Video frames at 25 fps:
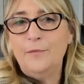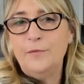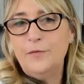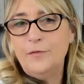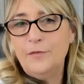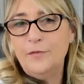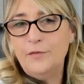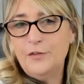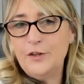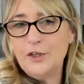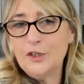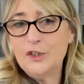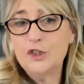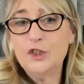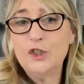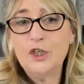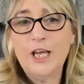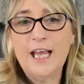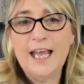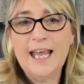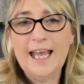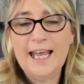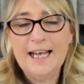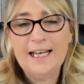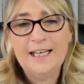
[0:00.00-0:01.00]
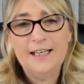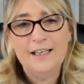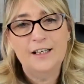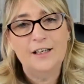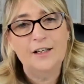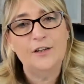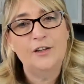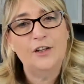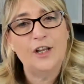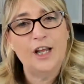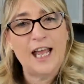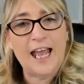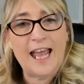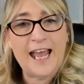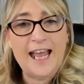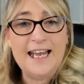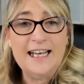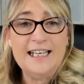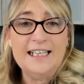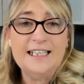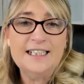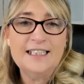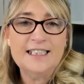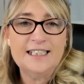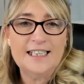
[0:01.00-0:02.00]
the chain that
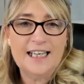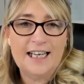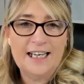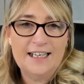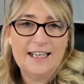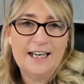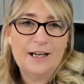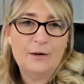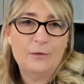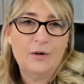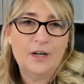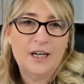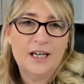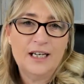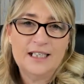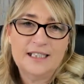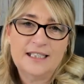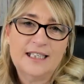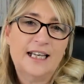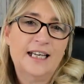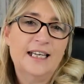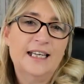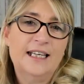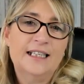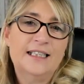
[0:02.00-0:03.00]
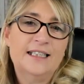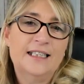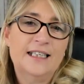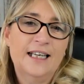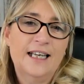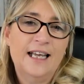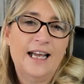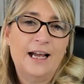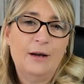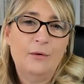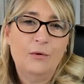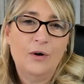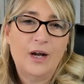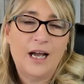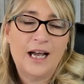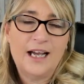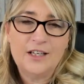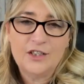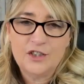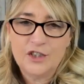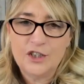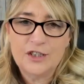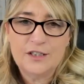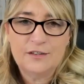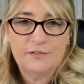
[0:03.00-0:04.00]
ends in our anxiety, our
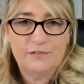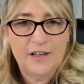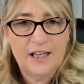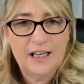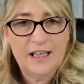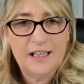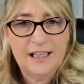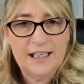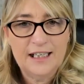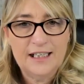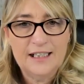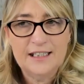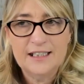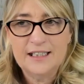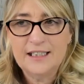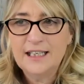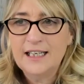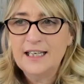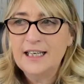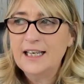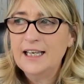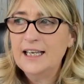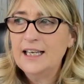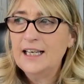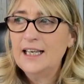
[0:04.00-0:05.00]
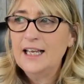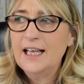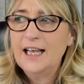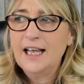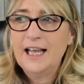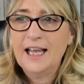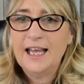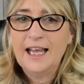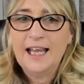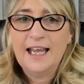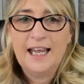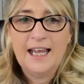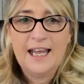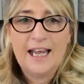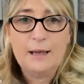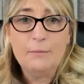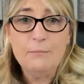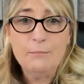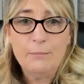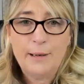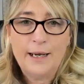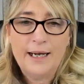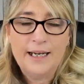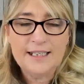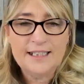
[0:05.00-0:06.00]
anxious feelings, it
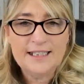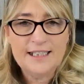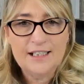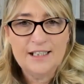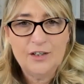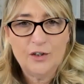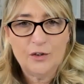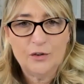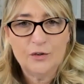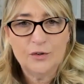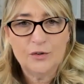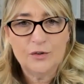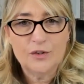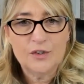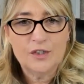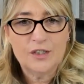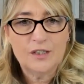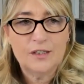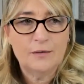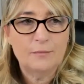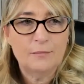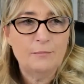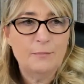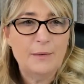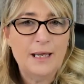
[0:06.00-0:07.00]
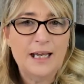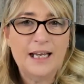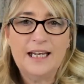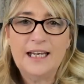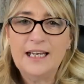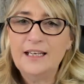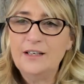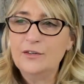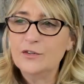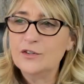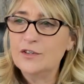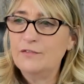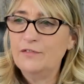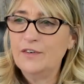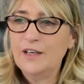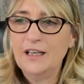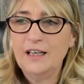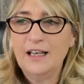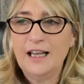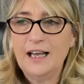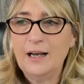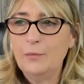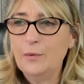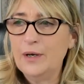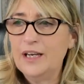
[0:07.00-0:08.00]
impacting on us, making us feel
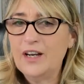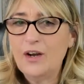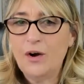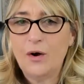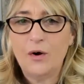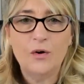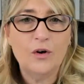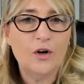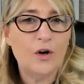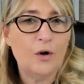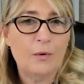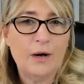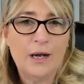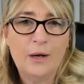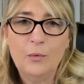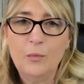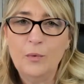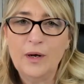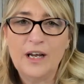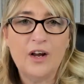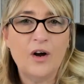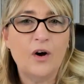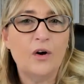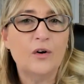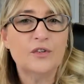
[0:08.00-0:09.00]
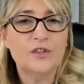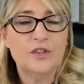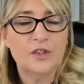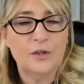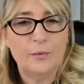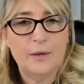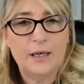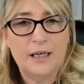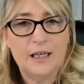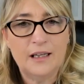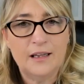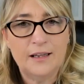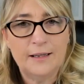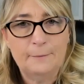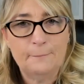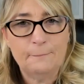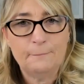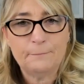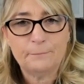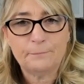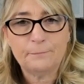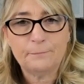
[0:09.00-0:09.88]
like we can't go out, we can't do anything.